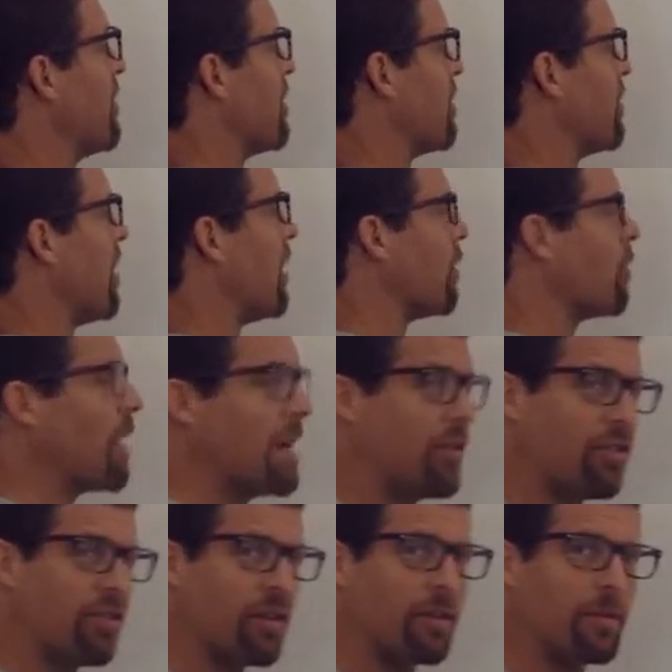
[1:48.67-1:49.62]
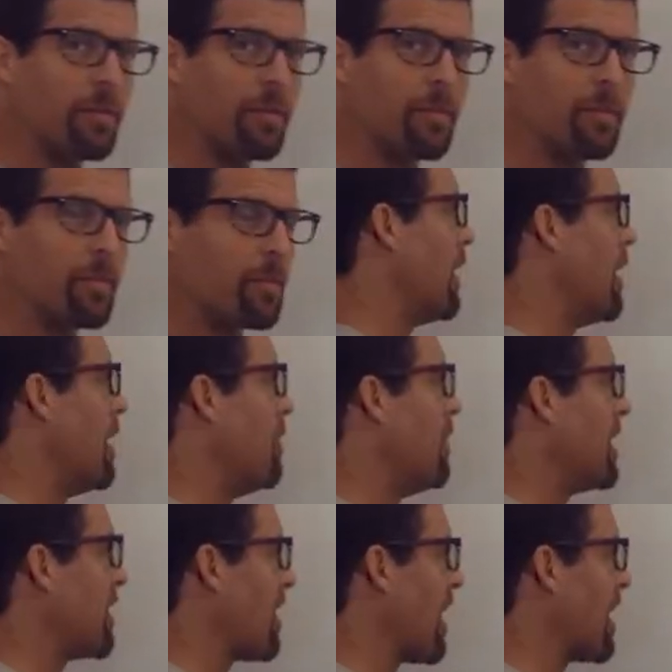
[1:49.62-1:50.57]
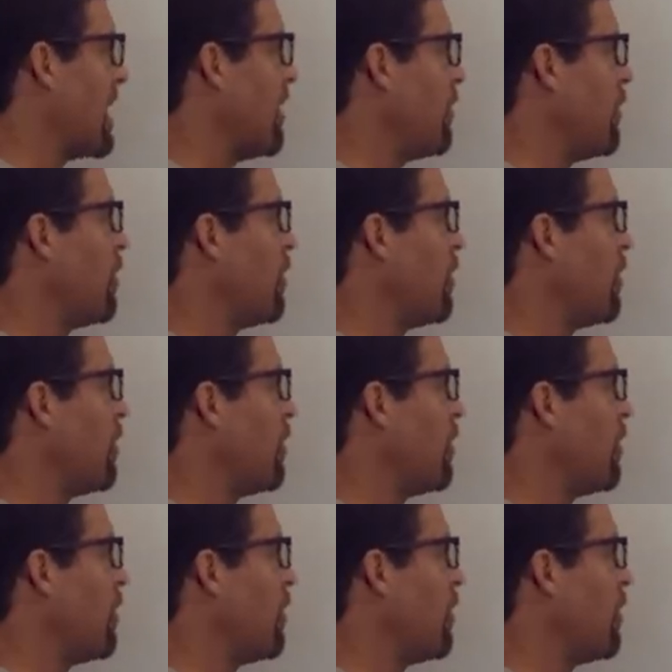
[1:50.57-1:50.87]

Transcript: acceleration. Because I give